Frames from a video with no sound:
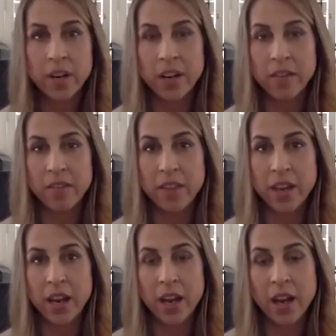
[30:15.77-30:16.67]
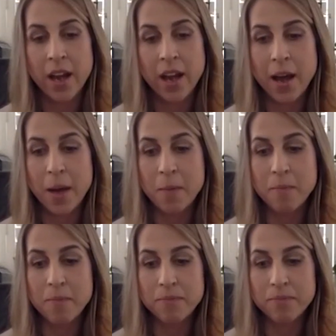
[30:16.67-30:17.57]
of the
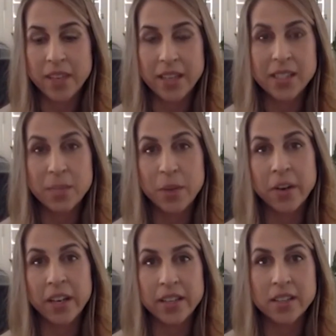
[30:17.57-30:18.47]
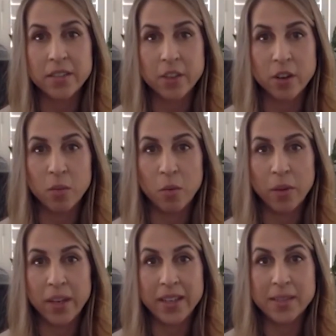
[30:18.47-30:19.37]
experience of your
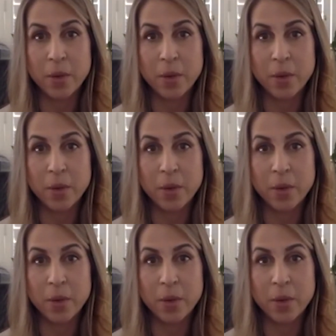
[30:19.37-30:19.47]
employees,